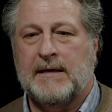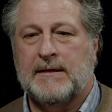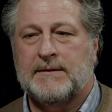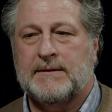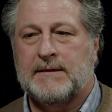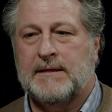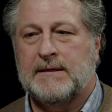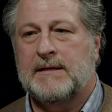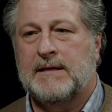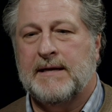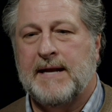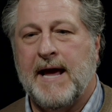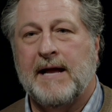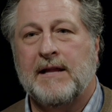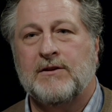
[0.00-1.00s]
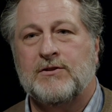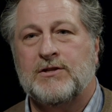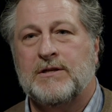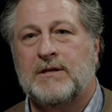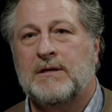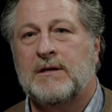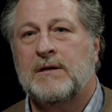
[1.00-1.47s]
As an
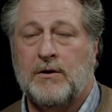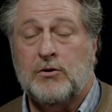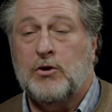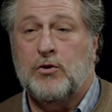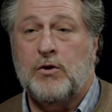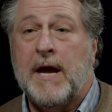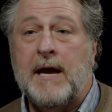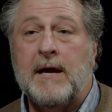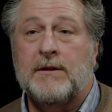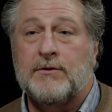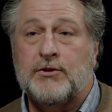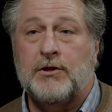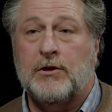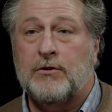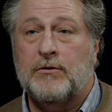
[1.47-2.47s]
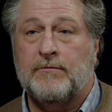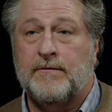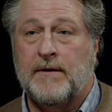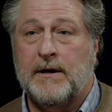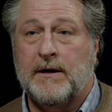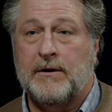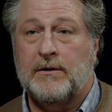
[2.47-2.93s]
analogy, you can start a
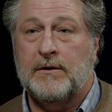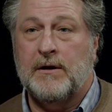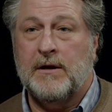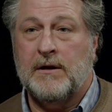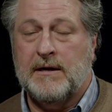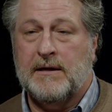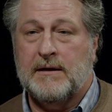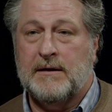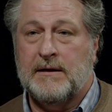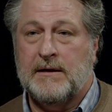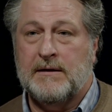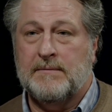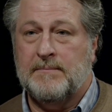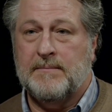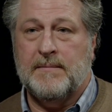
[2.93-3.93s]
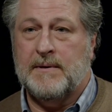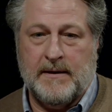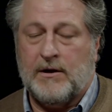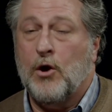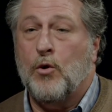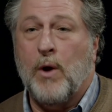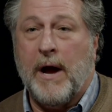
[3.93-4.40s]
fire and
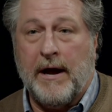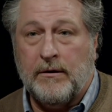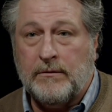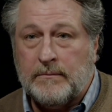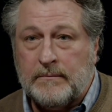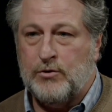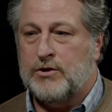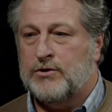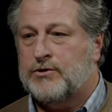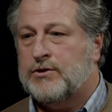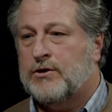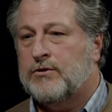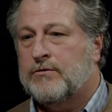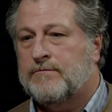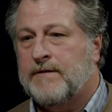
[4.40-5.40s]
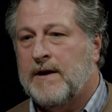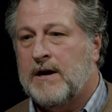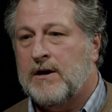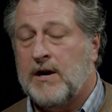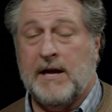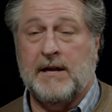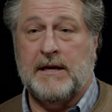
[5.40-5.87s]
it go out. You can start a
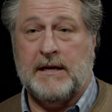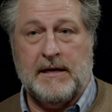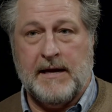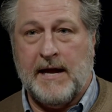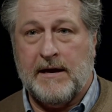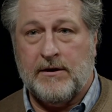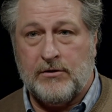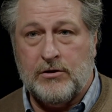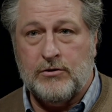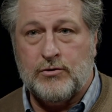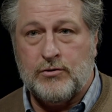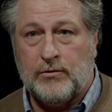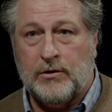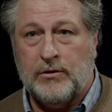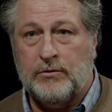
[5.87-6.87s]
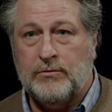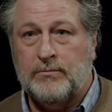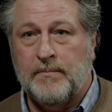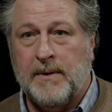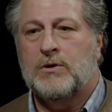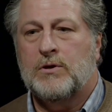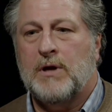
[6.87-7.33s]
fire and it get out of control.
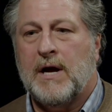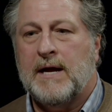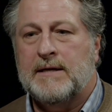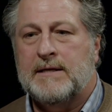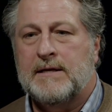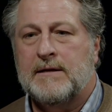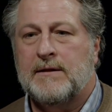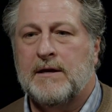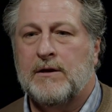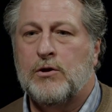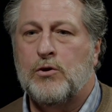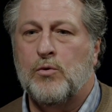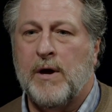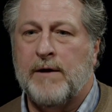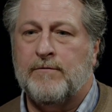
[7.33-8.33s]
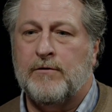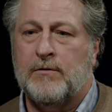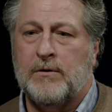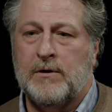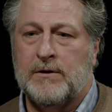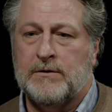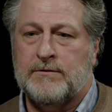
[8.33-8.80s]
The idea that
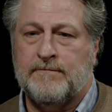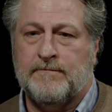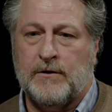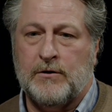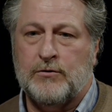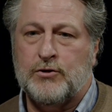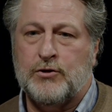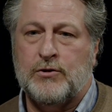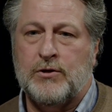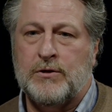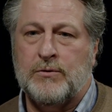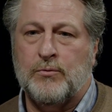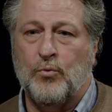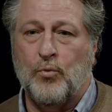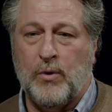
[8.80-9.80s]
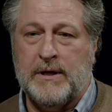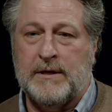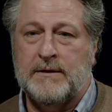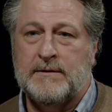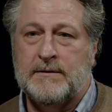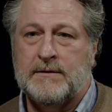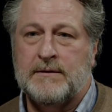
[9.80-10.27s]
whoever is first
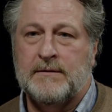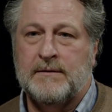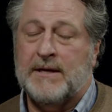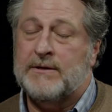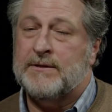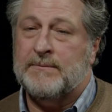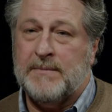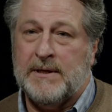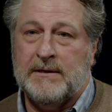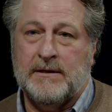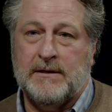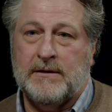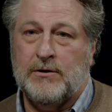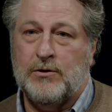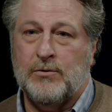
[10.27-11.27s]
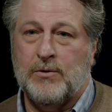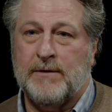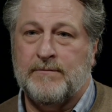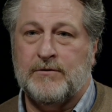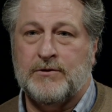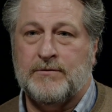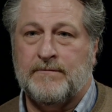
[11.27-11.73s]
wins doesn't mean that
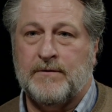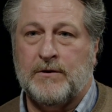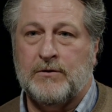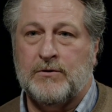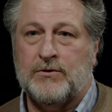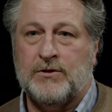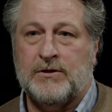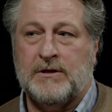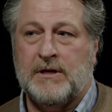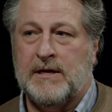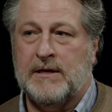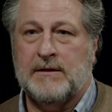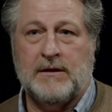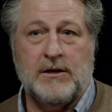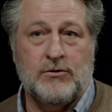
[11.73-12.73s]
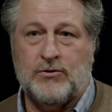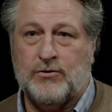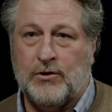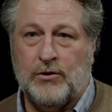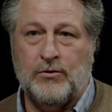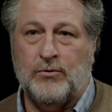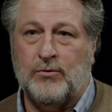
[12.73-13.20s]
whoever's first can
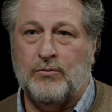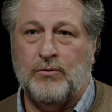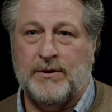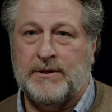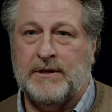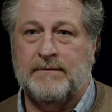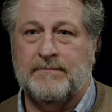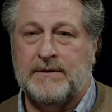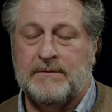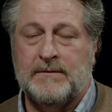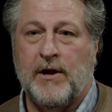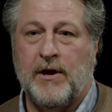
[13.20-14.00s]
control what they've